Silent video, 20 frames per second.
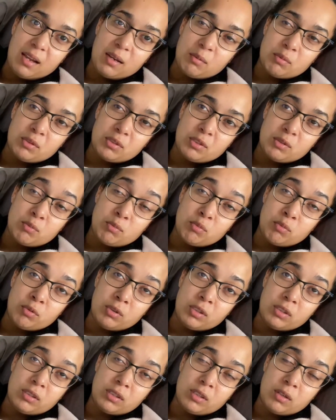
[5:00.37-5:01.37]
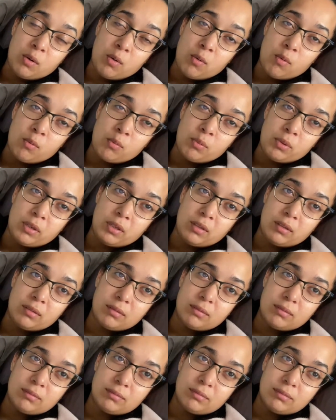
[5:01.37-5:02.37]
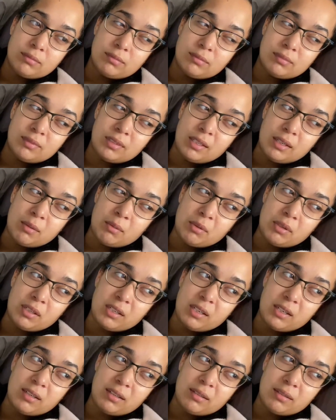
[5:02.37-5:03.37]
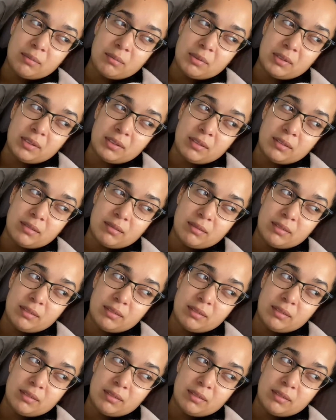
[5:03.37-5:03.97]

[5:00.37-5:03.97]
I was really hoping that I wouldn't get it, but